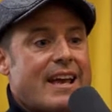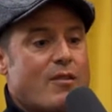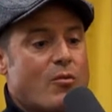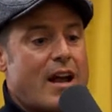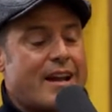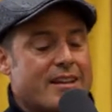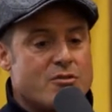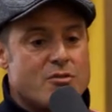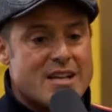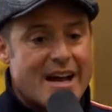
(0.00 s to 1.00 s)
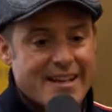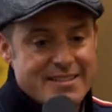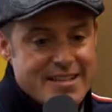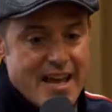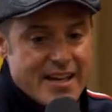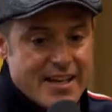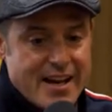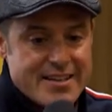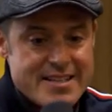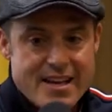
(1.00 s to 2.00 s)
And what I can do is I can take an
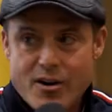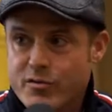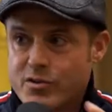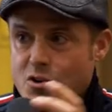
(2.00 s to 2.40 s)
idea over